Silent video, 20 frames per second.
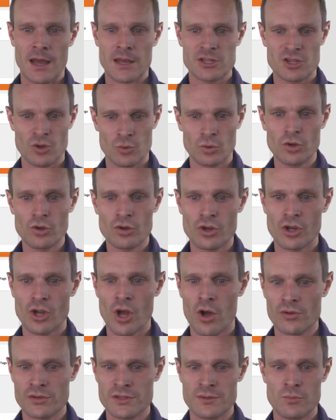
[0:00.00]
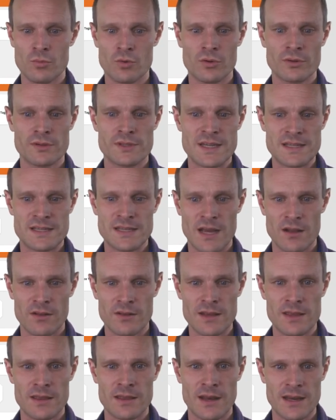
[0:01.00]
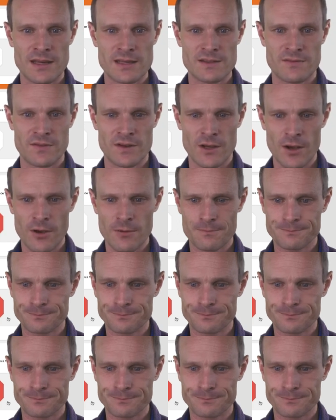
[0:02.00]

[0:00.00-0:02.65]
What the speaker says: So we'll look at goals in more detail in the next video.